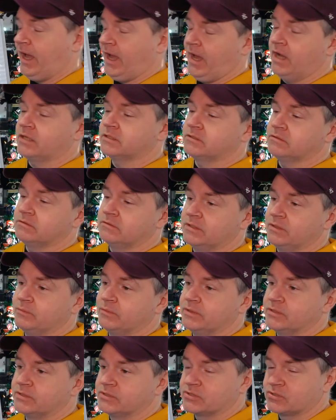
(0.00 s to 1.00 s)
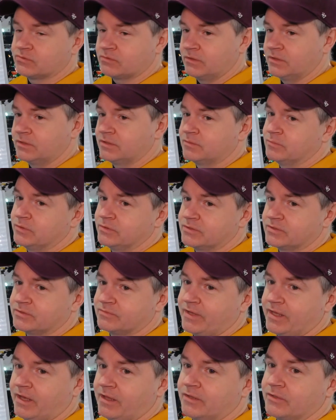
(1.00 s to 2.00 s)
actually, we destroyed the moons
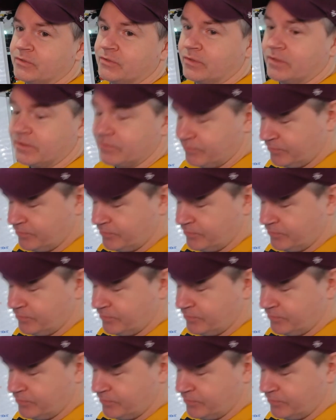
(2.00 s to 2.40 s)
of Kalinor